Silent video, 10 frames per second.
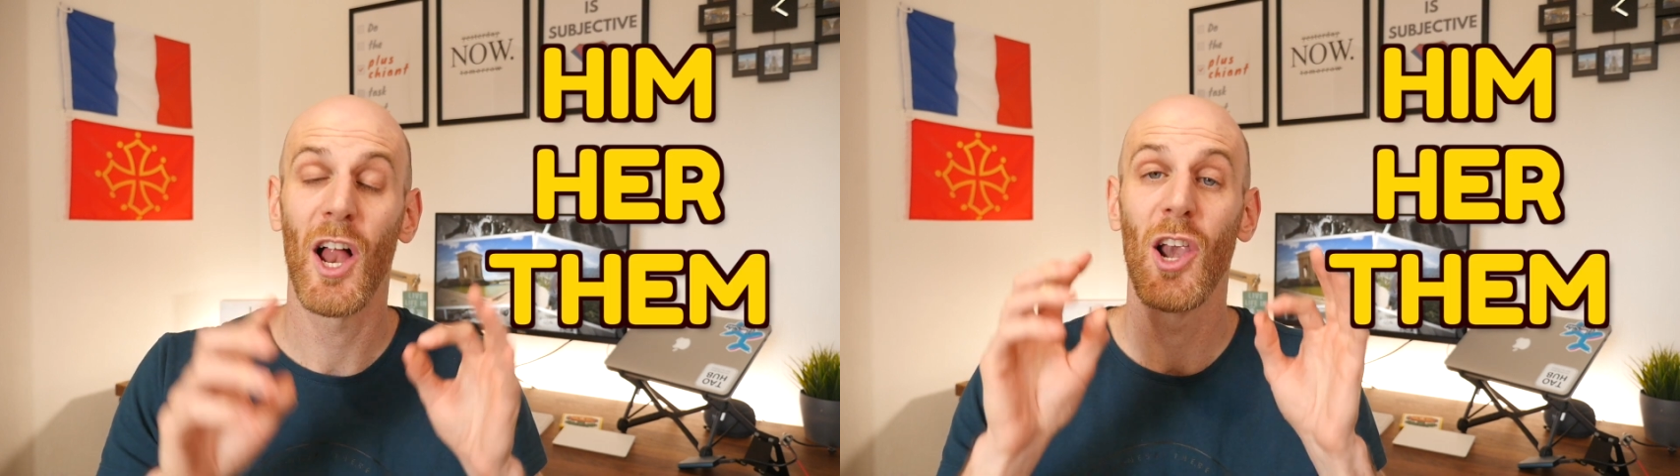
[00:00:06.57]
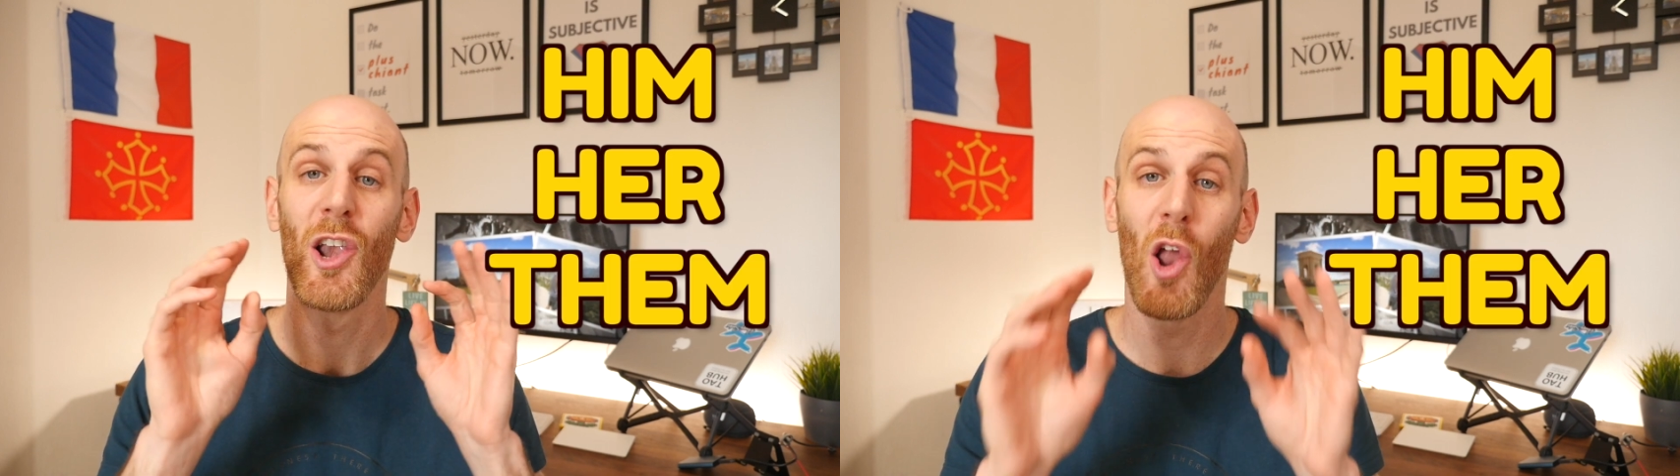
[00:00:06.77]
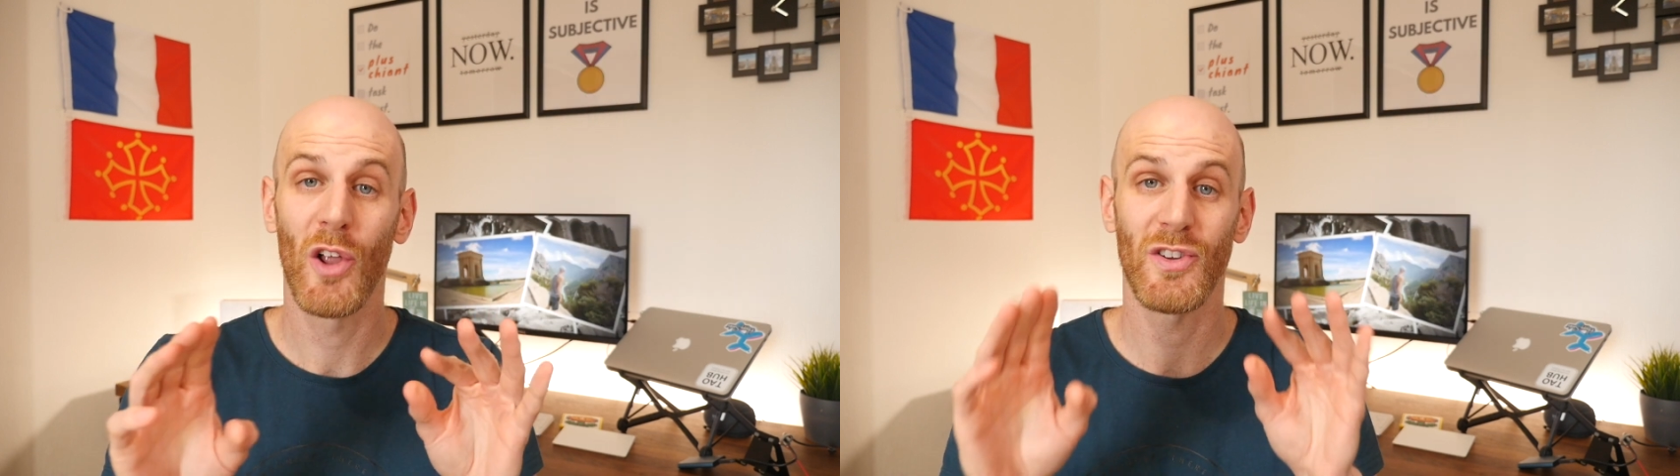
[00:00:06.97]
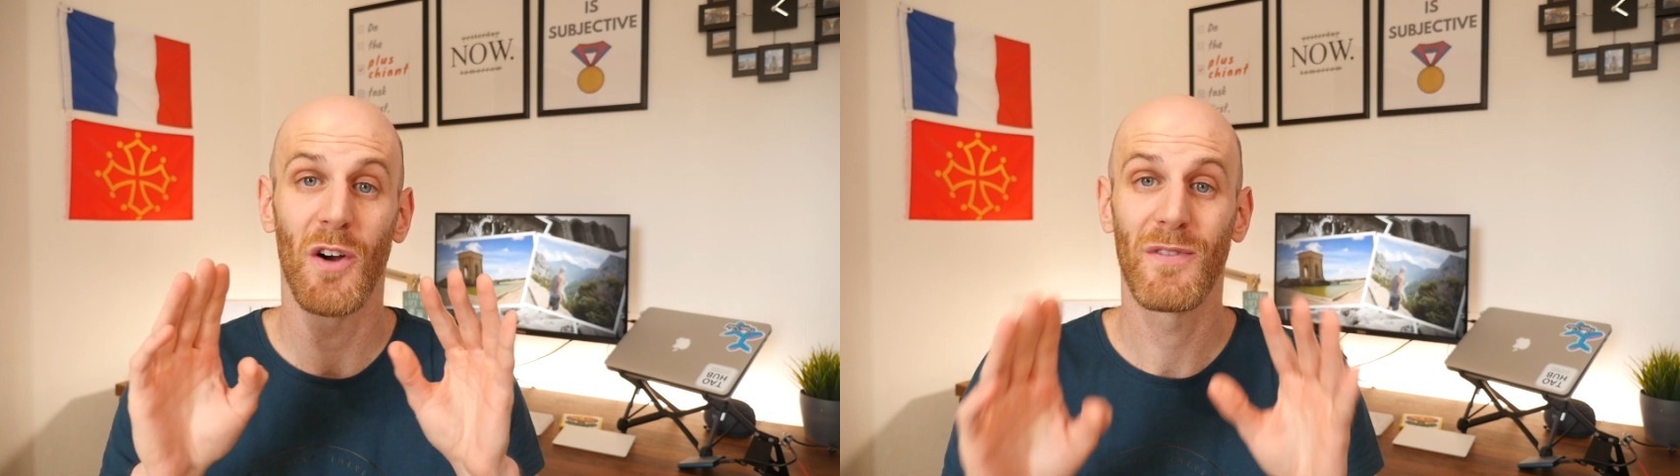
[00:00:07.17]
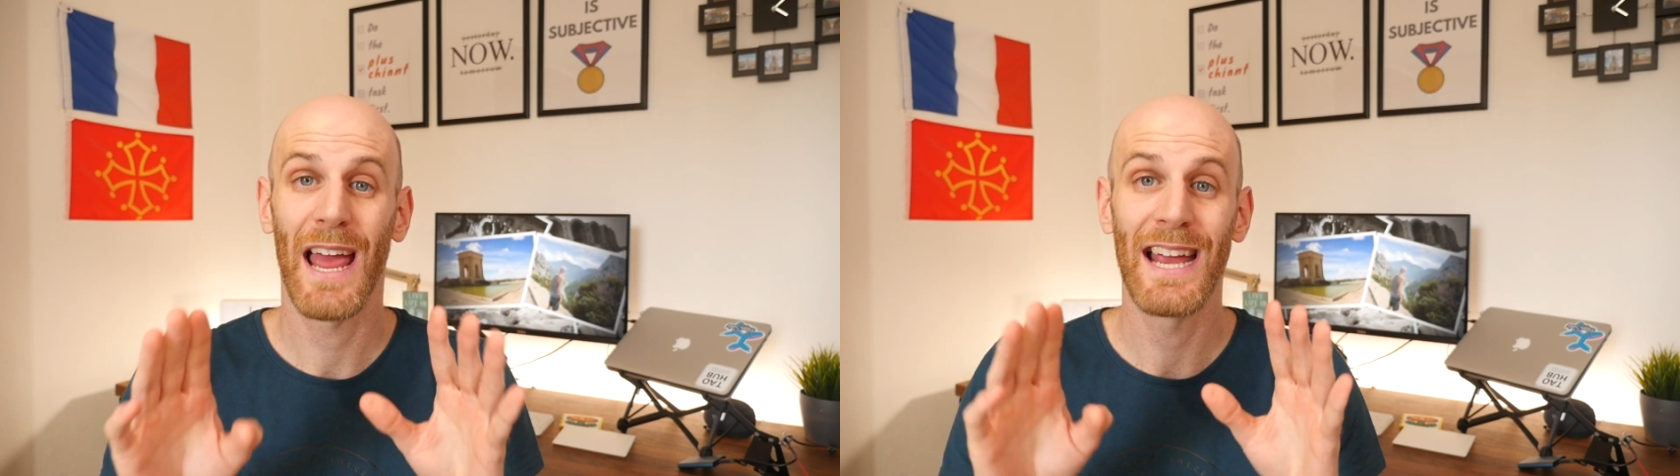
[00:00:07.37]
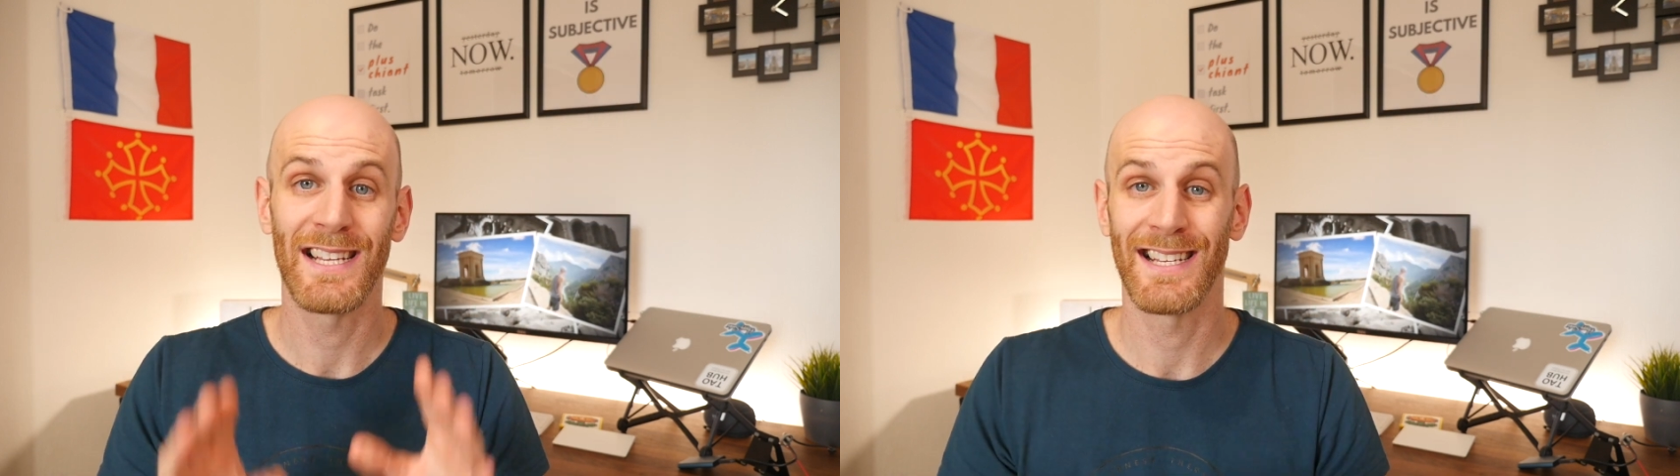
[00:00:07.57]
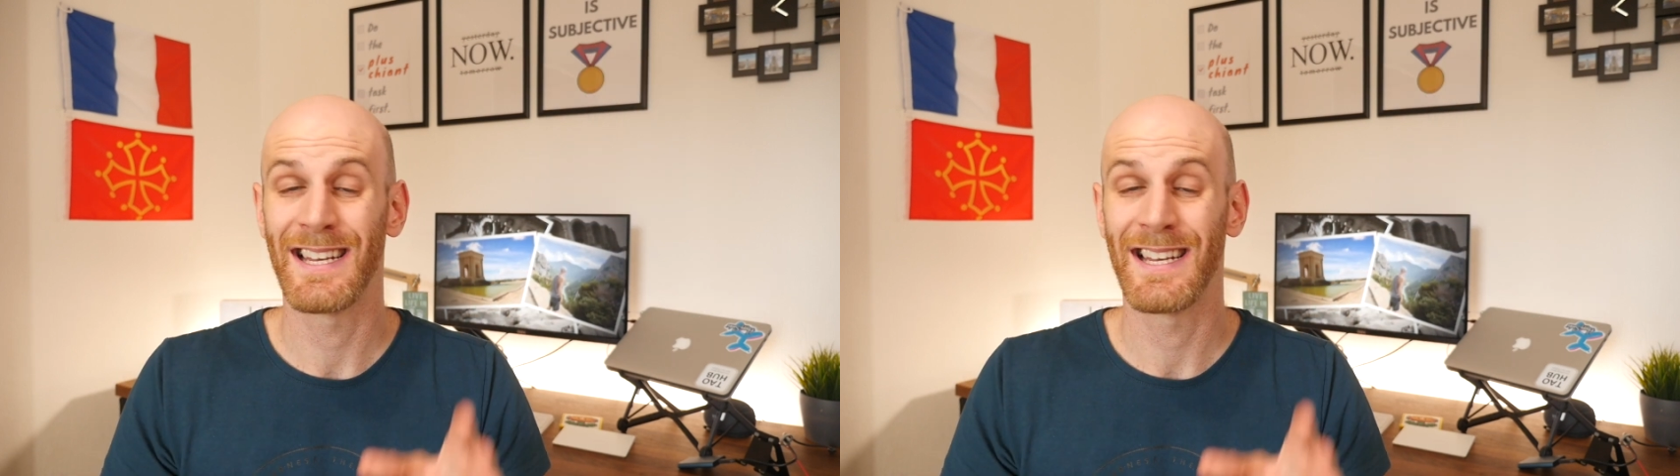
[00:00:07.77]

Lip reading: a lot of cases.